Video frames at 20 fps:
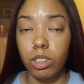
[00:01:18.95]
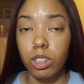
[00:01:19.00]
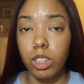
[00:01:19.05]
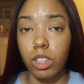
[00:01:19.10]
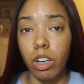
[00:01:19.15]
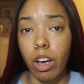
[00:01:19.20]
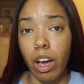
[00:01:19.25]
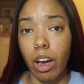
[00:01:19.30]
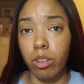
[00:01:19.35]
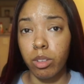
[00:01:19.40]
So
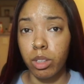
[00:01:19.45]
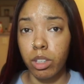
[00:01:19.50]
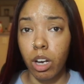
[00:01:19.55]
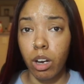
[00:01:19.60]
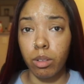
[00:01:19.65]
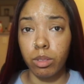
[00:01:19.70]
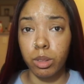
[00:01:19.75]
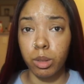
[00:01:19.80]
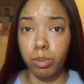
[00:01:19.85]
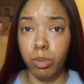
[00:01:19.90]
after
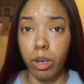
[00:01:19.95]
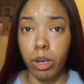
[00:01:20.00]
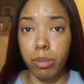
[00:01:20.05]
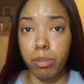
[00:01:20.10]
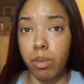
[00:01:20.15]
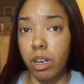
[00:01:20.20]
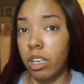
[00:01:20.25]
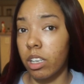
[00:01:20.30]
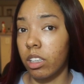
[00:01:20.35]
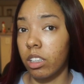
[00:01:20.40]
I've sprayed
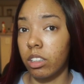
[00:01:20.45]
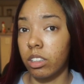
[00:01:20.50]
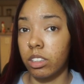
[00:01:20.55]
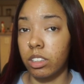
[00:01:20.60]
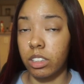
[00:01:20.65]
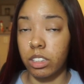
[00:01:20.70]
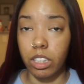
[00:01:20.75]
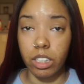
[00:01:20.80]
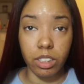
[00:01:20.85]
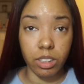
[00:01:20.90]
my
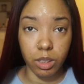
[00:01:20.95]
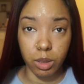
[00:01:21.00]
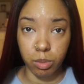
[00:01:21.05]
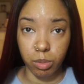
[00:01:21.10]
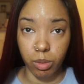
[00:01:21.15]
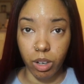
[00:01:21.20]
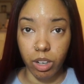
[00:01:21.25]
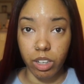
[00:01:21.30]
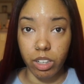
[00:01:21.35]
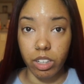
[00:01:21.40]
setting
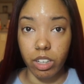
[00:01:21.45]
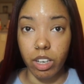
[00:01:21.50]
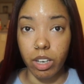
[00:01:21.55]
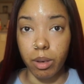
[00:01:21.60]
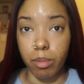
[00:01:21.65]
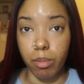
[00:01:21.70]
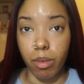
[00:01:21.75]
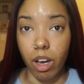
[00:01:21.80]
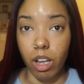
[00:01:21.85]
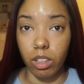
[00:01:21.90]
spray
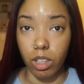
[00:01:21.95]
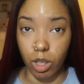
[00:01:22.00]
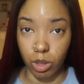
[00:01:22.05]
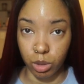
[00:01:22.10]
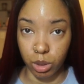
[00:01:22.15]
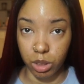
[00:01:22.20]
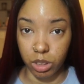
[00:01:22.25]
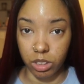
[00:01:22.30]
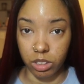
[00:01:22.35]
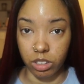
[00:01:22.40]
and my
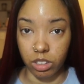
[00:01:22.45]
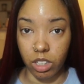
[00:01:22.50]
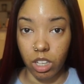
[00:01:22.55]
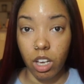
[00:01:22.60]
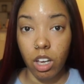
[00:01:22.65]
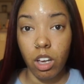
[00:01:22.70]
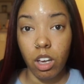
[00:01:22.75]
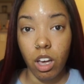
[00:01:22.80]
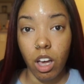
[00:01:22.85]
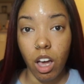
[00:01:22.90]
lotion,
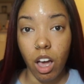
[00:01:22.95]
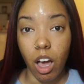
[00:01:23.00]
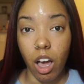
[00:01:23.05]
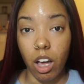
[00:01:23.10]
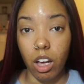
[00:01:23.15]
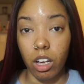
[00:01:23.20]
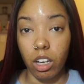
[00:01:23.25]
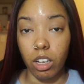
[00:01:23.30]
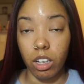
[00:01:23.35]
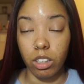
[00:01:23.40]

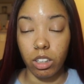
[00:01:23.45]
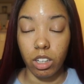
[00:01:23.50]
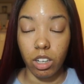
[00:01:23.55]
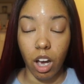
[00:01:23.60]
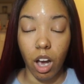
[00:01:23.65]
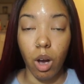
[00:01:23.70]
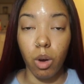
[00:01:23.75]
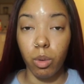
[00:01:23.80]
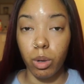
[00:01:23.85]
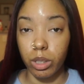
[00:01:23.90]
I
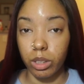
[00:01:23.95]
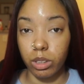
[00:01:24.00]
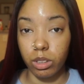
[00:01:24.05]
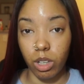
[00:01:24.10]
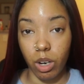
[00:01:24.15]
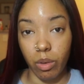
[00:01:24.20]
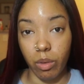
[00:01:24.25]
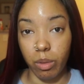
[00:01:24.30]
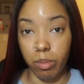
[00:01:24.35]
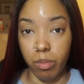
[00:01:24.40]
always
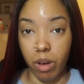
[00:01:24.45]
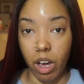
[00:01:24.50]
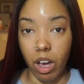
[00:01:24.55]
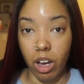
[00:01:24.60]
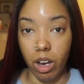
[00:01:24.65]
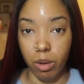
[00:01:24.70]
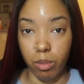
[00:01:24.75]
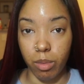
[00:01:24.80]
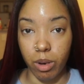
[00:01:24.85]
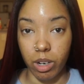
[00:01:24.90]
start with my
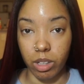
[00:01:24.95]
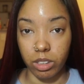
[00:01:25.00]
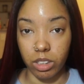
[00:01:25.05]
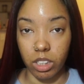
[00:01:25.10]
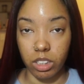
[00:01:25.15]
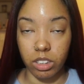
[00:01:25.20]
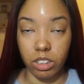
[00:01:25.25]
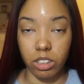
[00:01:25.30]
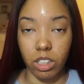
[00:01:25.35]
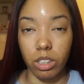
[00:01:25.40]

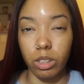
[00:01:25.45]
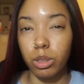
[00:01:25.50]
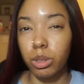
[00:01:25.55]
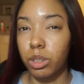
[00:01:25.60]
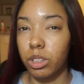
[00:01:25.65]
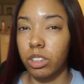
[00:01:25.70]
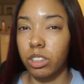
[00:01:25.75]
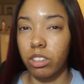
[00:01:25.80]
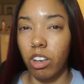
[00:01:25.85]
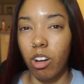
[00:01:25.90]
eyebrows. I
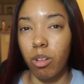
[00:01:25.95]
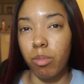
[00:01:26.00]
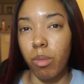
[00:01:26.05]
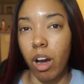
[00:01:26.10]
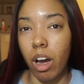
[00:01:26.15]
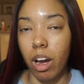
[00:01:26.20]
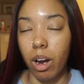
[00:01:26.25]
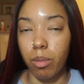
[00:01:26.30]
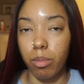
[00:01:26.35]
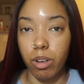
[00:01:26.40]
usually start with
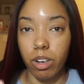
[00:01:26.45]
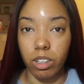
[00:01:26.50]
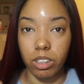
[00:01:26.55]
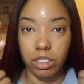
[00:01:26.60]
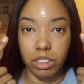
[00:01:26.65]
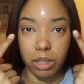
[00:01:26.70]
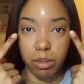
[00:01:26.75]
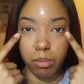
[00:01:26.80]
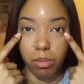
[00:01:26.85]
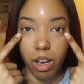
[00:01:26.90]
my
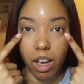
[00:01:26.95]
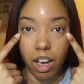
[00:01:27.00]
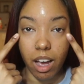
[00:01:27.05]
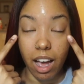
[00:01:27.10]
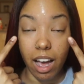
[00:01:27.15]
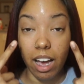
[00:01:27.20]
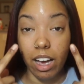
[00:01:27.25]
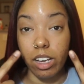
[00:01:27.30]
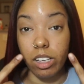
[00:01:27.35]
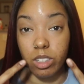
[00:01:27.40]
eyebrows and my
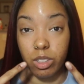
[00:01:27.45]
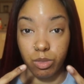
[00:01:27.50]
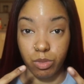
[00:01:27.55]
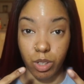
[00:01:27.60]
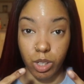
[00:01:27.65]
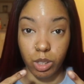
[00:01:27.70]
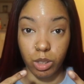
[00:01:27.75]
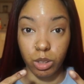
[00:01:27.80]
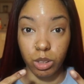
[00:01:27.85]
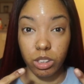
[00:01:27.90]
eyes
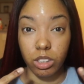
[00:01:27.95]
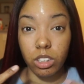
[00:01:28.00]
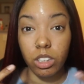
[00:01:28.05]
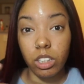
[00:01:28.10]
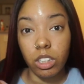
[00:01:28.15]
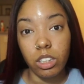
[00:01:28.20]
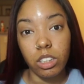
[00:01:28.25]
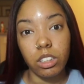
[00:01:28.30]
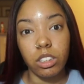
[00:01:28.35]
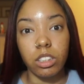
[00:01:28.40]
first,
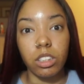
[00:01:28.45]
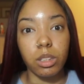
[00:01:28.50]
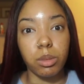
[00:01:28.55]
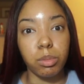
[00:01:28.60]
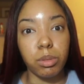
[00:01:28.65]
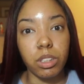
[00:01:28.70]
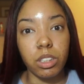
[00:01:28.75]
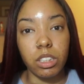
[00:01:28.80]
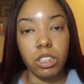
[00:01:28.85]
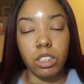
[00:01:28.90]
just
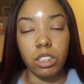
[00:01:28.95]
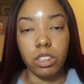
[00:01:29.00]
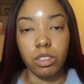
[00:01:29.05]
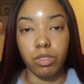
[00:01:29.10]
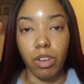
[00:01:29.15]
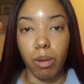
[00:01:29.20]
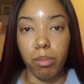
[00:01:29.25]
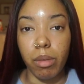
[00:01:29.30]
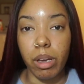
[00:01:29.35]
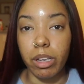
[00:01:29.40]
because if
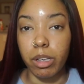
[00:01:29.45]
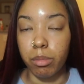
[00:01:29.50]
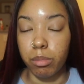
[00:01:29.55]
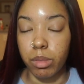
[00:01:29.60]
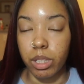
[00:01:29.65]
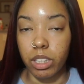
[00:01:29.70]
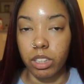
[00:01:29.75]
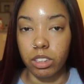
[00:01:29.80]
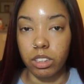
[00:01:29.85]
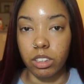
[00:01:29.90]
I make a
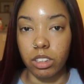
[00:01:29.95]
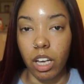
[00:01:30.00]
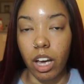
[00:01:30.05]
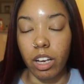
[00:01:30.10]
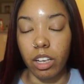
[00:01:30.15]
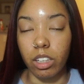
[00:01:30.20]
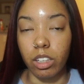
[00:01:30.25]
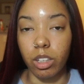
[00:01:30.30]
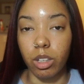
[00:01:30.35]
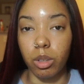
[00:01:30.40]
mess, I
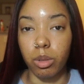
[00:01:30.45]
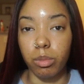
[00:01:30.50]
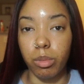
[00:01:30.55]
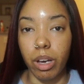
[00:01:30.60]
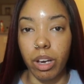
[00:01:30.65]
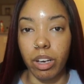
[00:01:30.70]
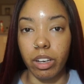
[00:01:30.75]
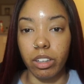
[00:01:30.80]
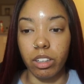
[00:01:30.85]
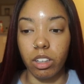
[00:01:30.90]
can go
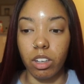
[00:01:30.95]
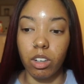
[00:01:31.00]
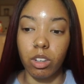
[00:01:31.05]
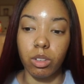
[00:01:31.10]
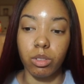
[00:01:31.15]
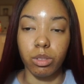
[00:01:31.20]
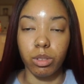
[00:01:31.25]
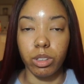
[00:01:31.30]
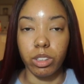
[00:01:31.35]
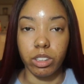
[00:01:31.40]
back
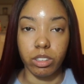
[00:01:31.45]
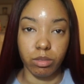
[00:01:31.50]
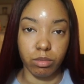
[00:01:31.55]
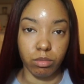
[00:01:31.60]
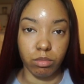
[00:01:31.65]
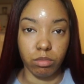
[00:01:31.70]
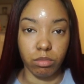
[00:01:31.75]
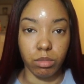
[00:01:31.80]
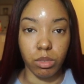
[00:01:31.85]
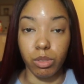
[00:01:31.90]
over it
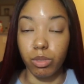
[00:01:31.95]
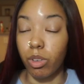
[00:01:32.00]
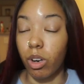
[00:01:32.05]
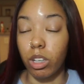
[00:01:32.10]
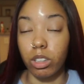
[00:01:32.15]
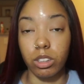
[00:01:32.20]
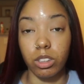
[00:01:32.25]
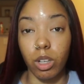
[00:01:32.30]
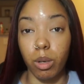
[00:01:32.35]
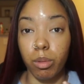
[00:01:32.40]
before
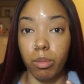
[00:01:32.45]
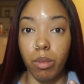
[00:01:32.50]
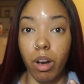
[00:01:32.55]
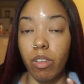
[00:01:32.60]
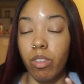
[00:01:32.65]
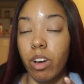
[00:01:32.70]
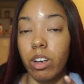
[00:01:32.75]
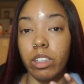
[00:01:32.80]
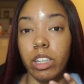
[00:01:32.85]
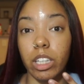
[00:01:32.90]
I start my
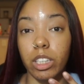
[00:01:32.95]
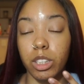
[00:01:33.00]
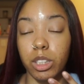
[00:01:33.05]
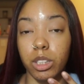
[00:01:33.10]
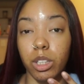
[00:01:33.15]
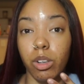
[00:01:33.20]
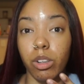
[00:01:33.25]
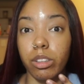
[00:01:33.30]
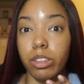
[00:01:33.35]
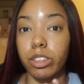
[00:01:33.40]
foundation
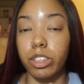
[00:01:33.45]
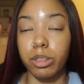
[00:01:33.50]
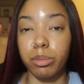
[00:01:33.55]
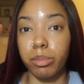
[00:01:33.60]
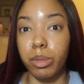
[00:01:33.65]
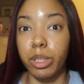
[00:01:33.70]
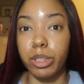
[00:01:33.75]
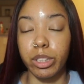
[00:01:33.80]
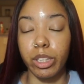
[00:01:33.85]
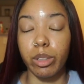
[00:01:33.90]
on and just
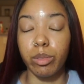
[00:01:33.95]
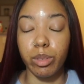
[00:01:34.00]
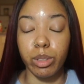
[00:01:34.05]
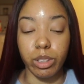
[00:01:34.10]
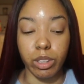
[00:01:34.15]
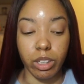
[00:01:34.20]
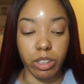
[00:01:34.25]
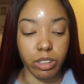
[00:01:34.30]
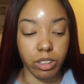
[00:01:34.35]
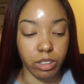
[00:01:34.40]
mess
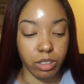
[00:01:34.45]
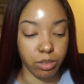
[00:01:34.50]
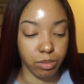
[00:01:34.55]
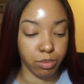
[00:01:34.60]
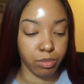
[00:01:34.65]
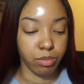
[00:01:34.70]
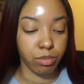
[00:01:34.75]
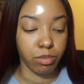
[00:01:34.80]
everything up.